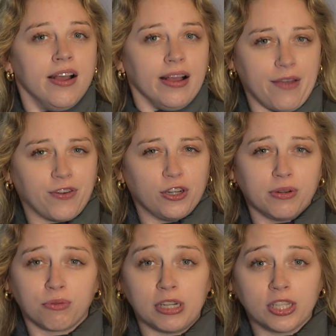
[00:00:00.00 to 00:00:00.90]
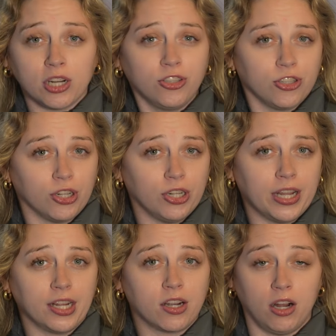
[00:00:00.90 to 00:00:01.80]
If you're doing research,
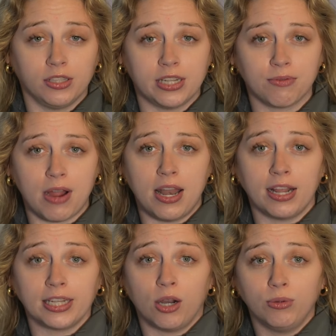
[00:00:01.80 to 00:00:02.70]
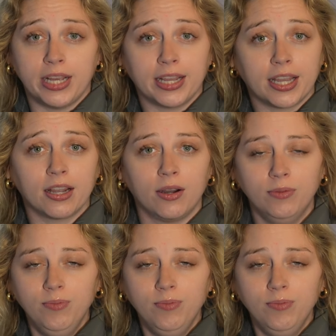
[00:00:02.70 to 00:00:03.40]
learning, content writing, note-taking,